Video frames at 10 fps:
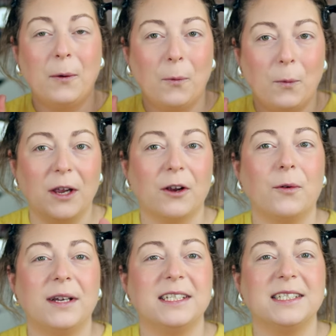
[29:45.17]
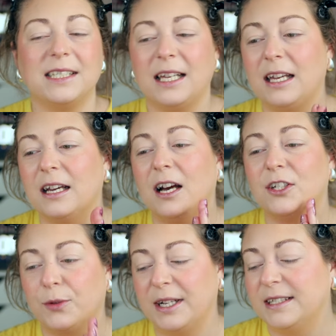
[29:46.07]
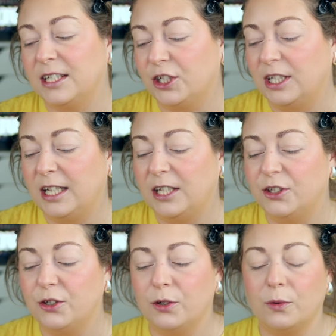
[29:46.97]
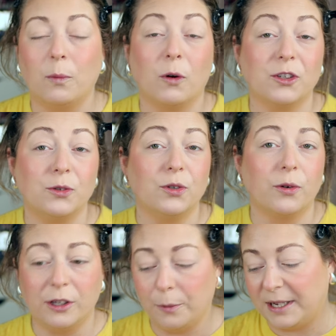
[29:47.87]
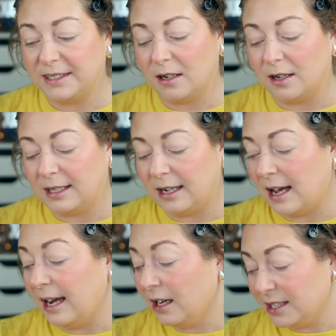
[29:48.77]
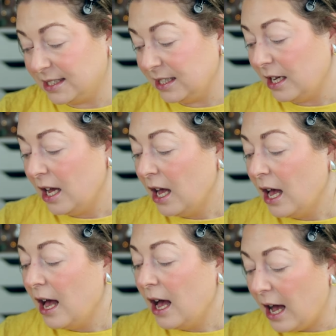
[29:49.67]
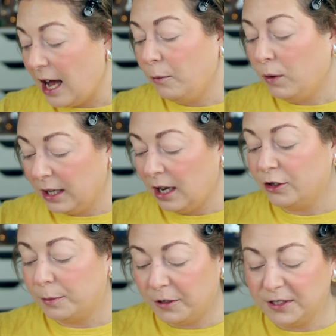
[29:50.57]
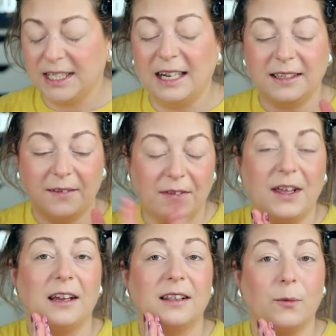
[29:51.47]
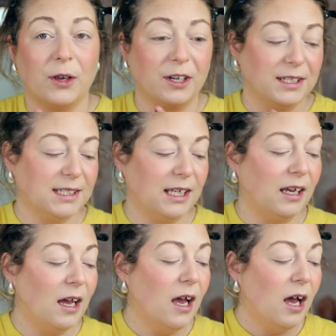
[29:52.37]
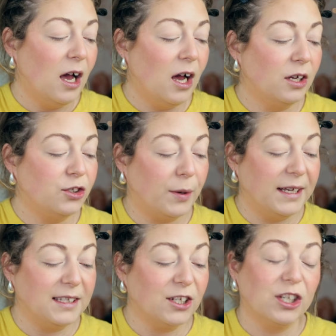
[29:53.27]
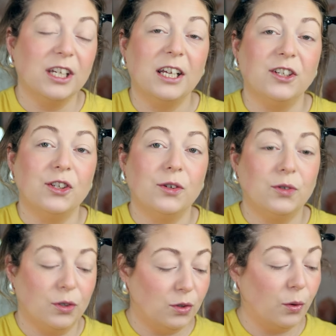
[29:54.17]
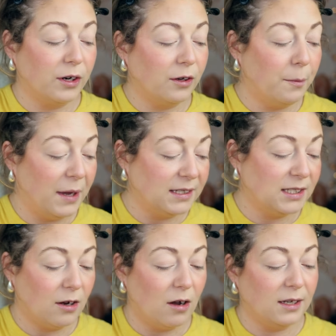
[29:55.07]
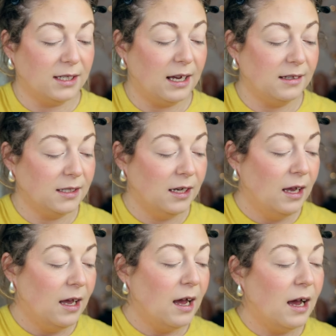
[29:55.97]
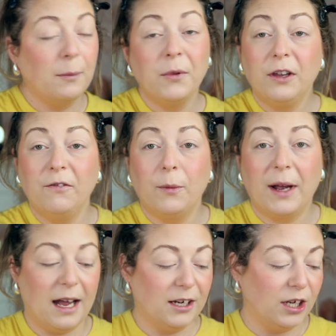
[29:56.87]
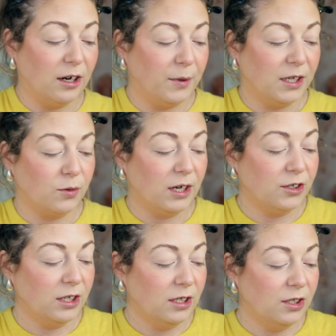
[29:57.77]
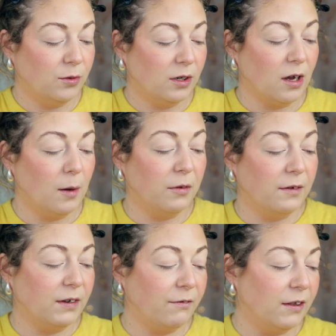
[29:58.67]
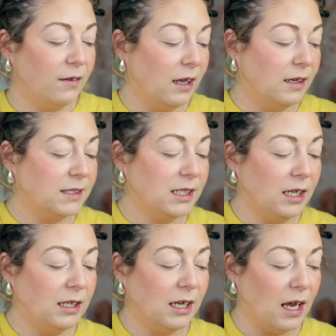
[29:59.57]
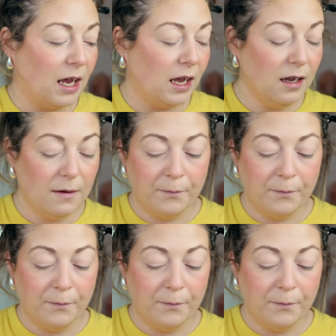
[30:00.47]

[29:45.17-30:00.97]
we are going to see a transition into more tutorial-based content. I 100% think that we're going to see a transition into tutorial-based content. I'm looking for my eyeshadow because we're actually going to do a couple of different things today.